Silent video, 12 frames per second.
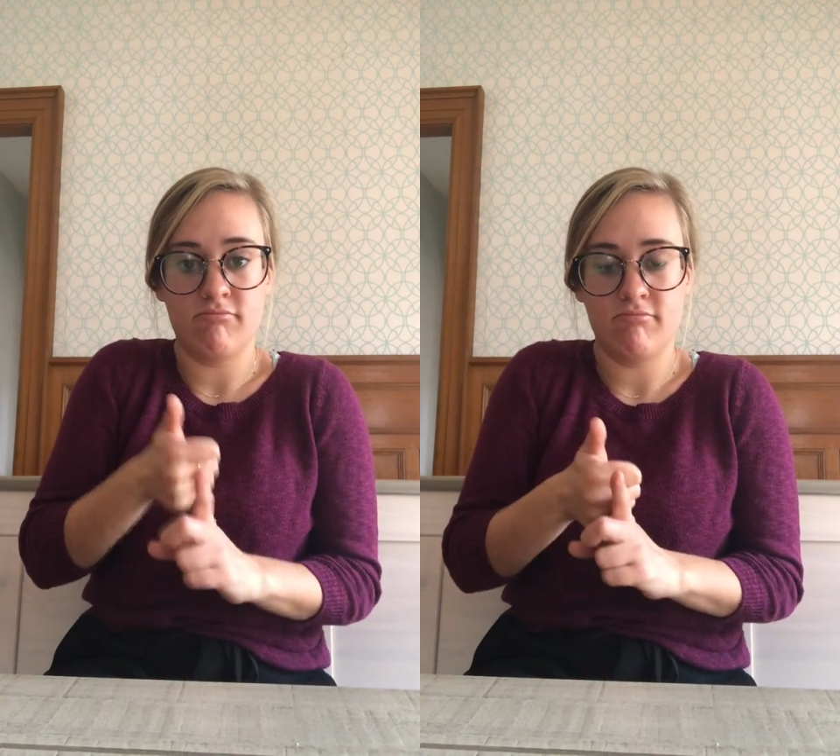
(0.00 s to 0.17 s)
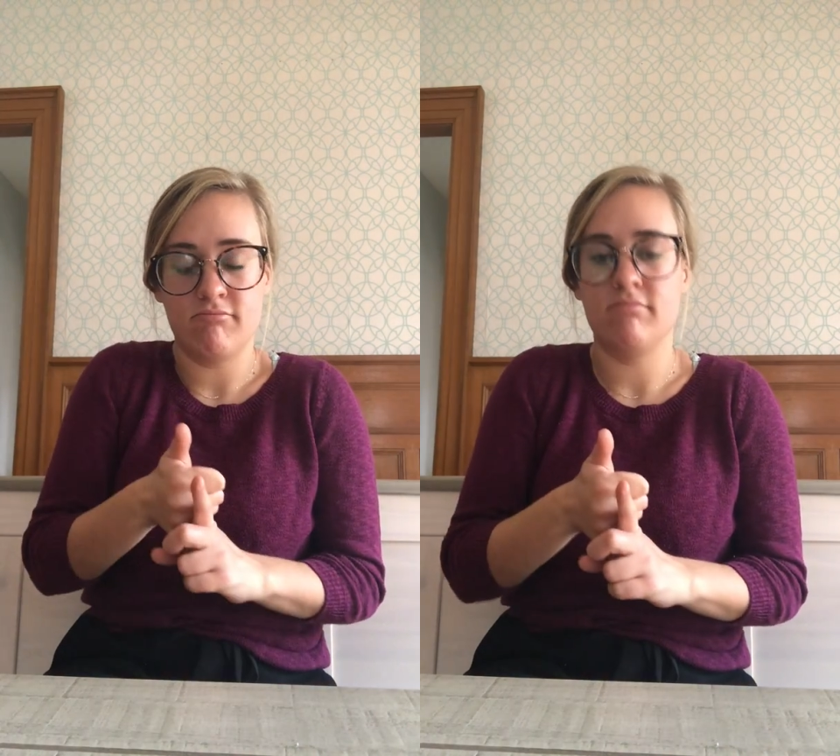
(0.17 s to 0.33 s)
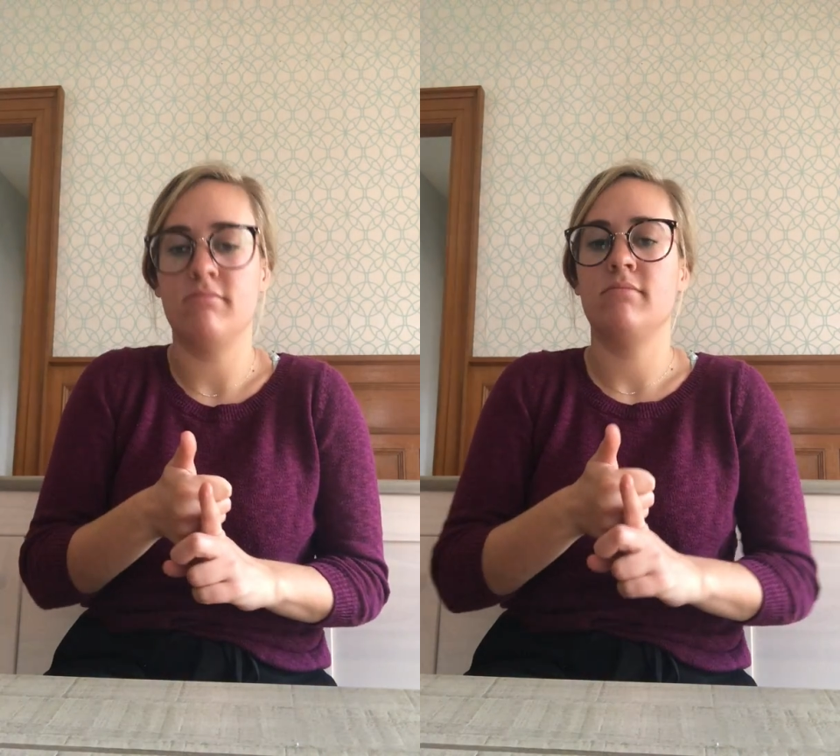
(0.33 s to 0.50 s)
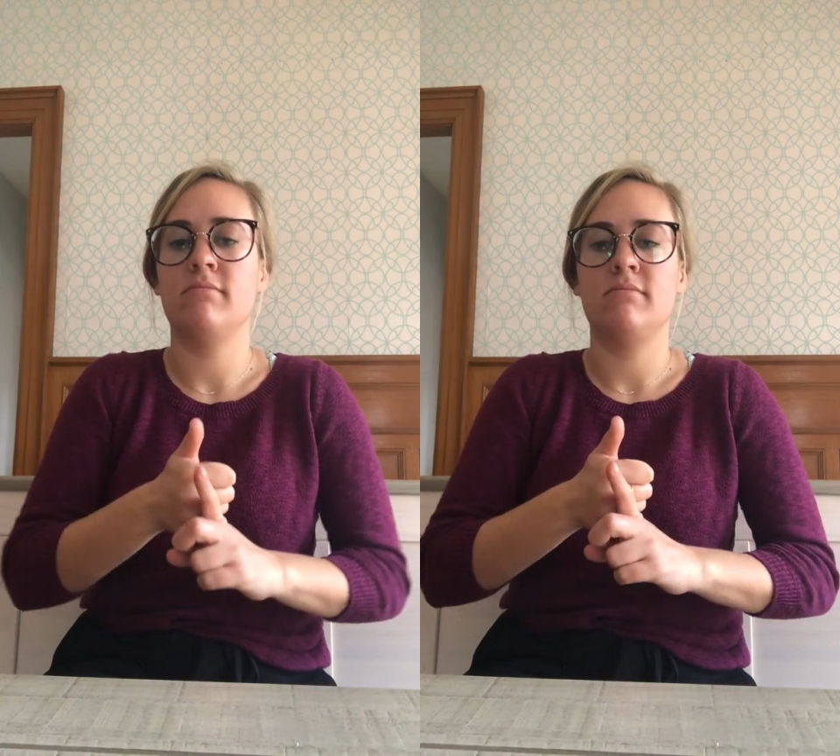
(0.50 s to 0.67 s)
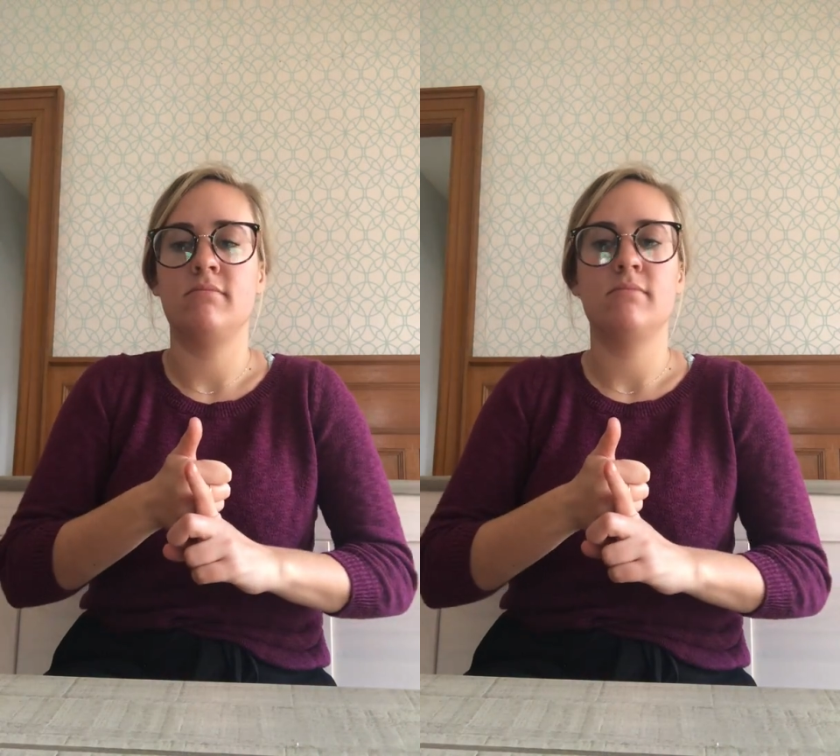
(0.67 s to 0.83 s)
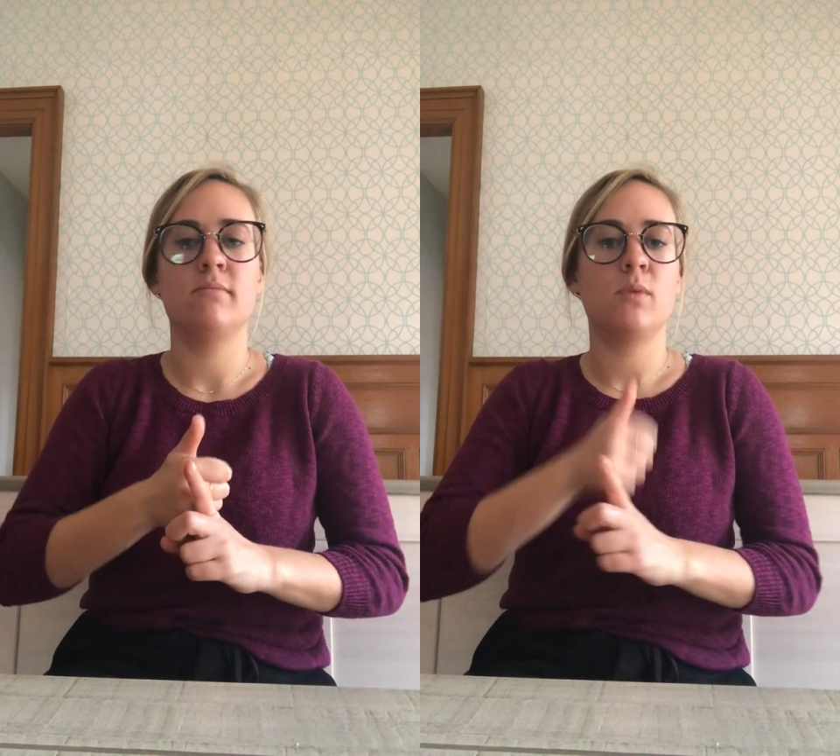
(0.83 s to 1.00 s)
lower
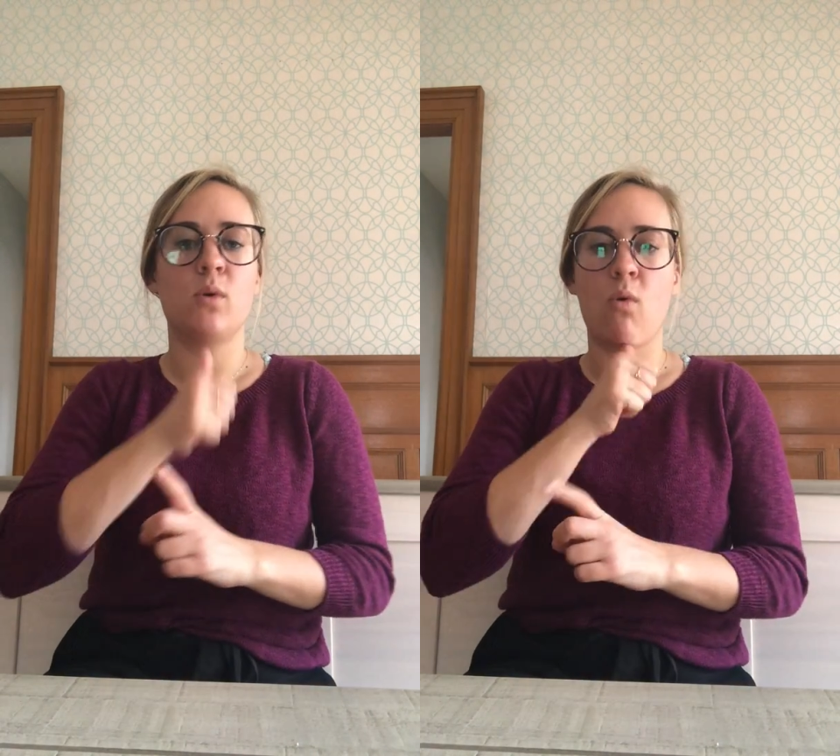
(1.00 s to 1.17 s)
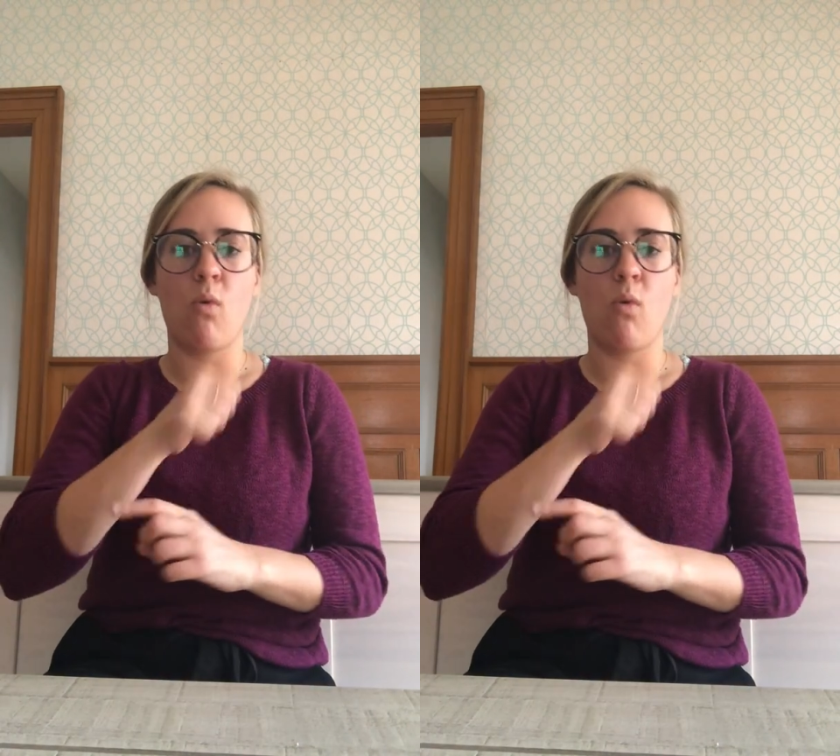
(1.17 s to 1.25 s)
like it should,